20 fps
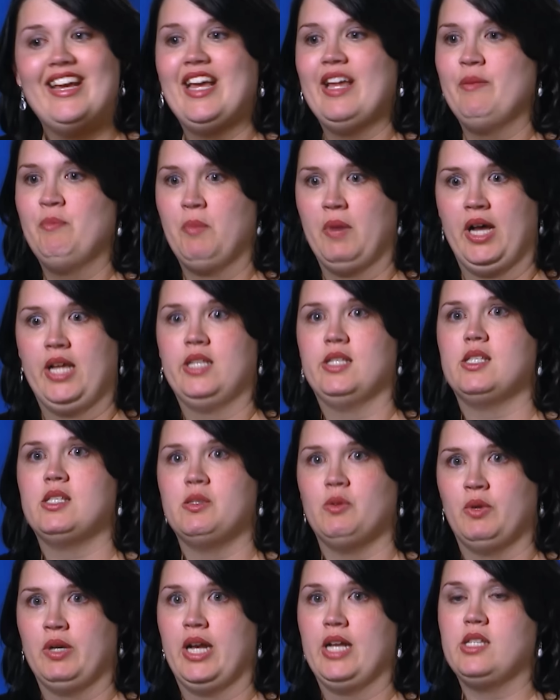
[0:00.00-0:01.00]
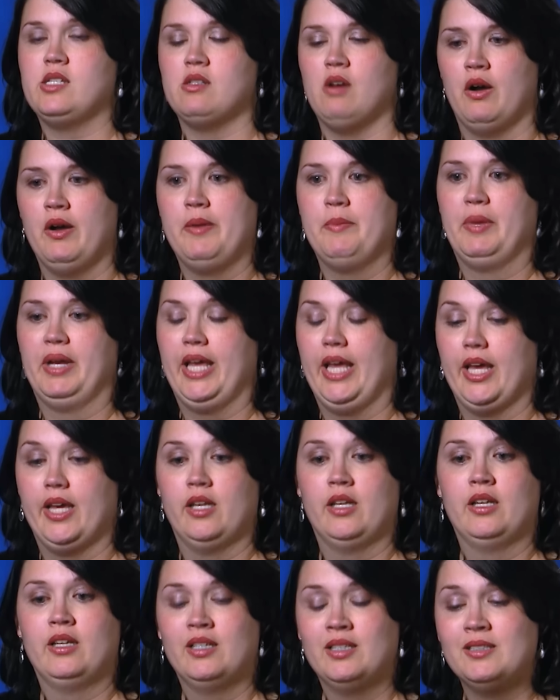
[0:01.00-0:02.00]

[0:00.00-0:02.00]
in months when I saw him again.